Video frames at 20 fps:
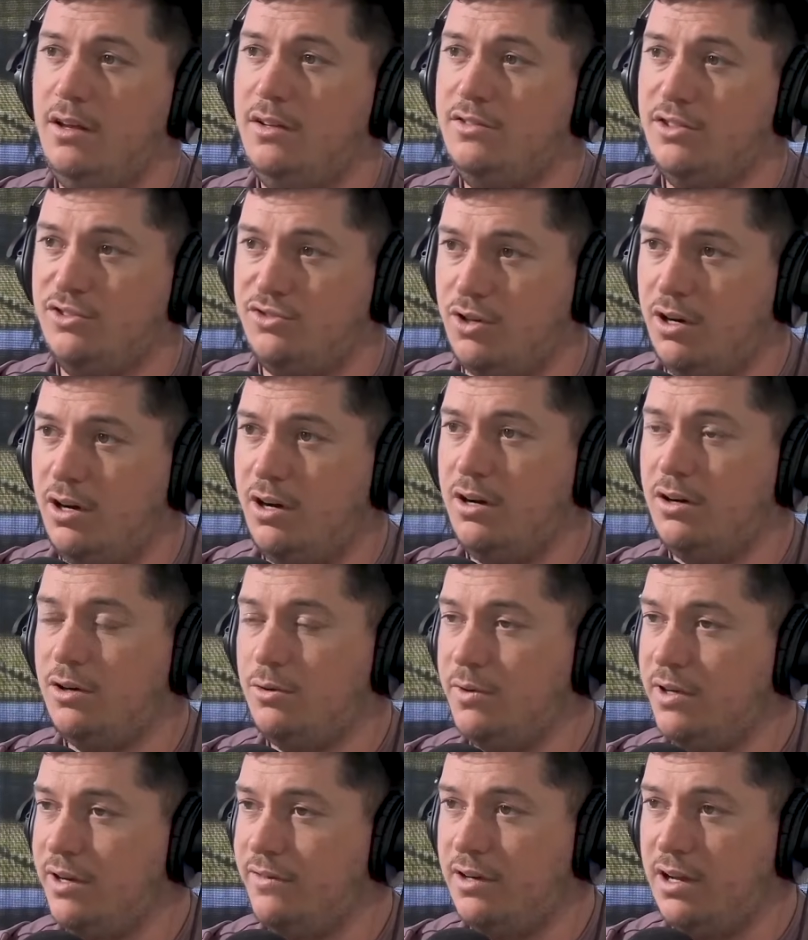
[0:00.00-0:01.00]
the draw or
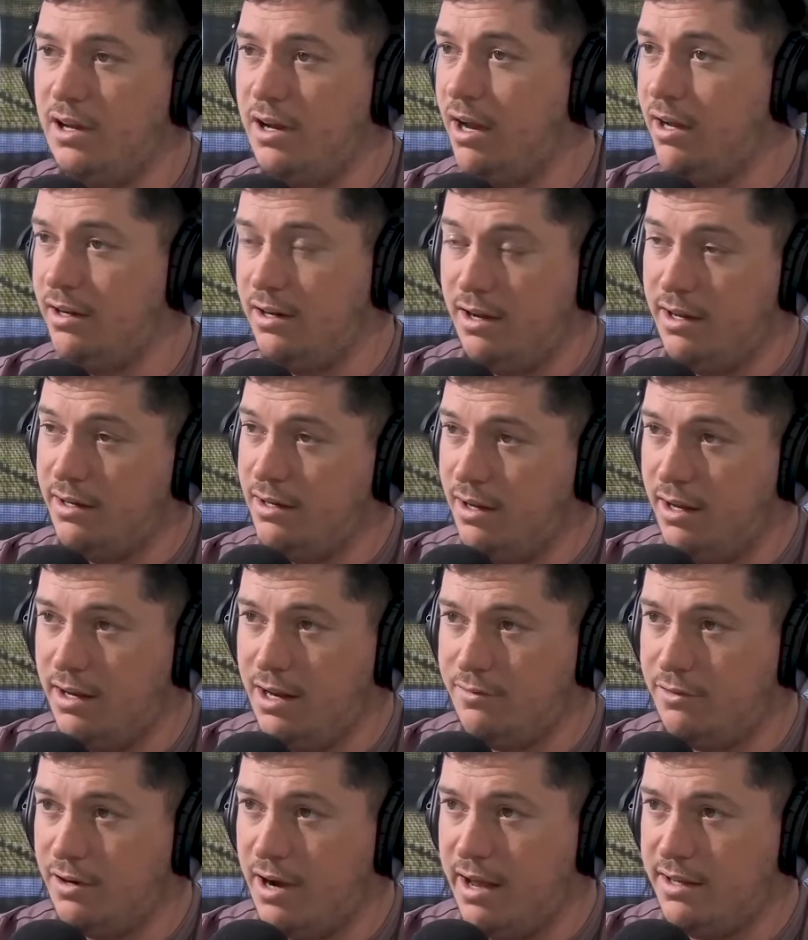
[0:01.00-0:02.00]
whatever. Like, I
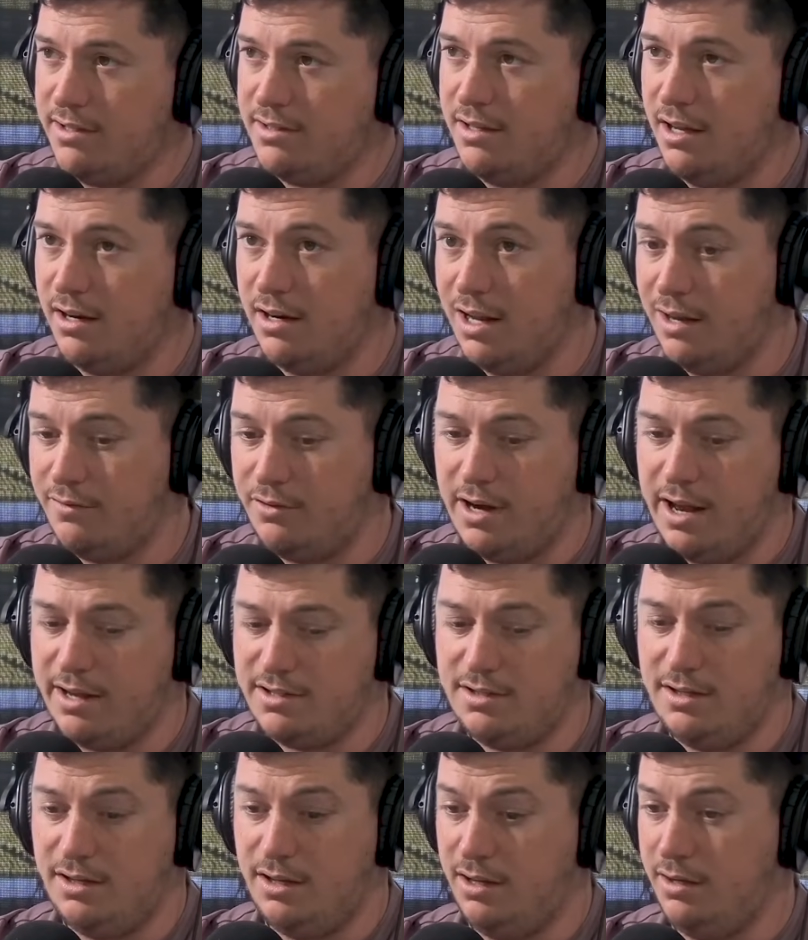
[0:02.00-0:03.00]
never asked, and I never
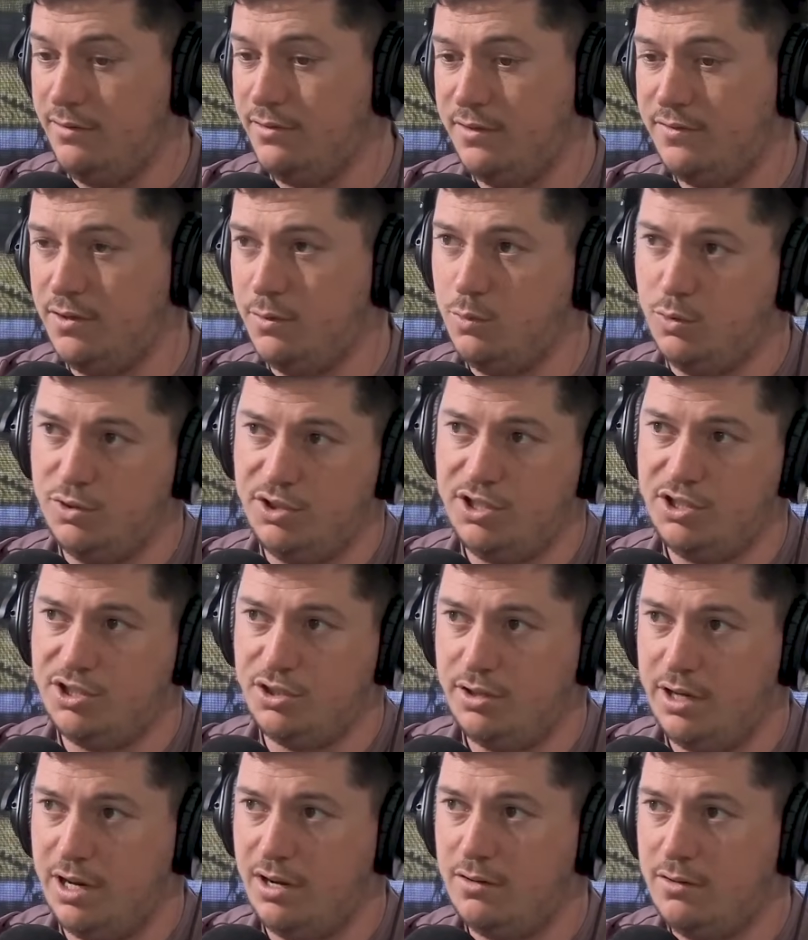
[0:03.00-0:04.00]
asked even if you won, did you
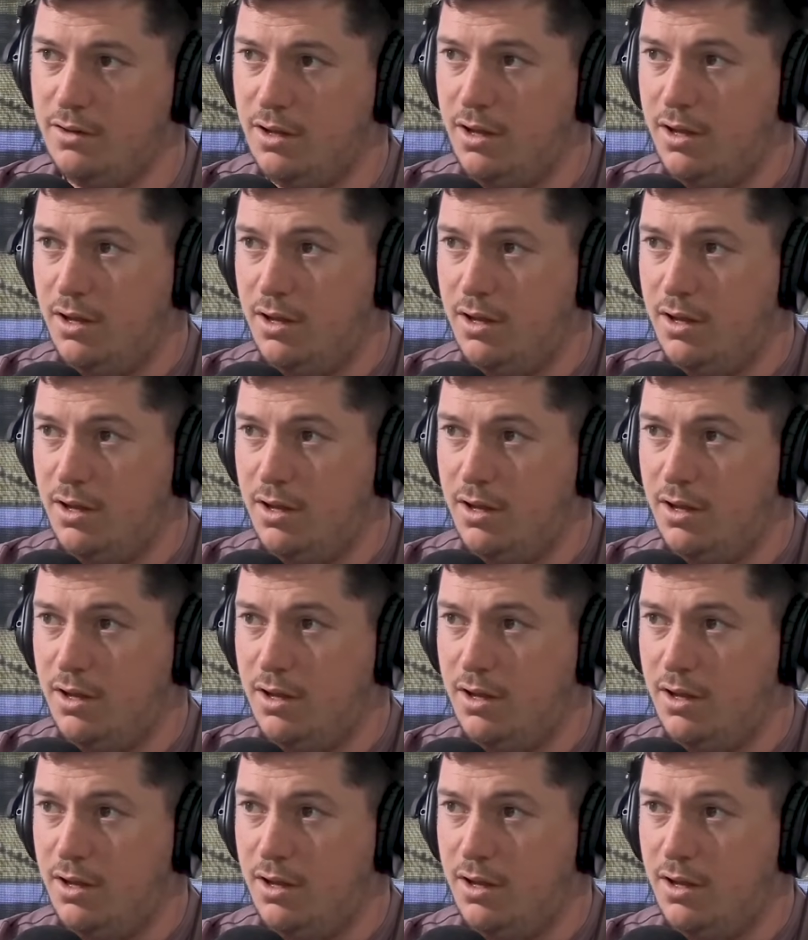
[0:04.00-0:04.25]
go down?